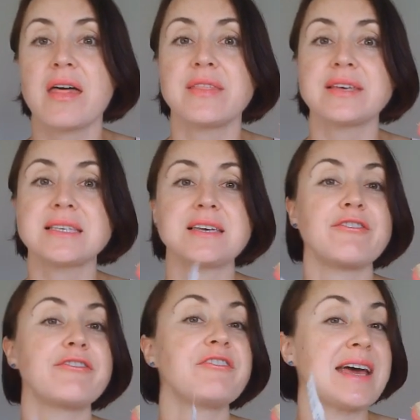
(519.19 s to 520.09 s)
this is a
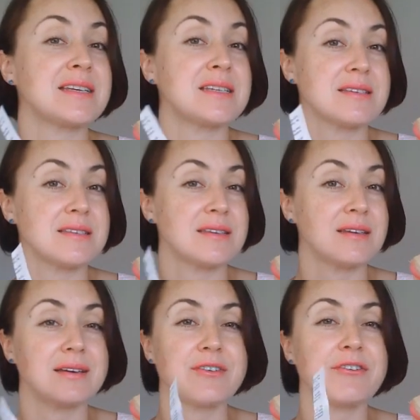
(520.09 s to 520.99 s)

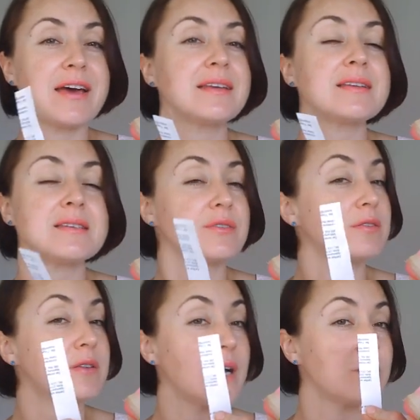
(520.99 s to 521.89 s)
fantasy
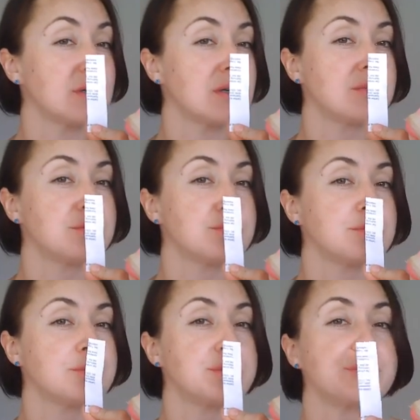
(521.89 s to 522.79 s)
flower,
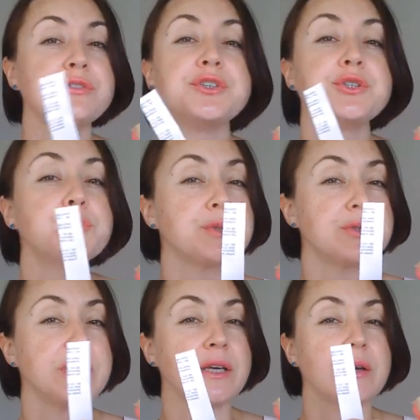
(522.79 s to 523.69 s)

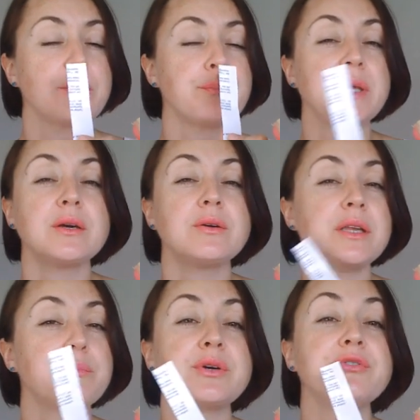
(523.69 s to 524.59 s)
perfumery, peony,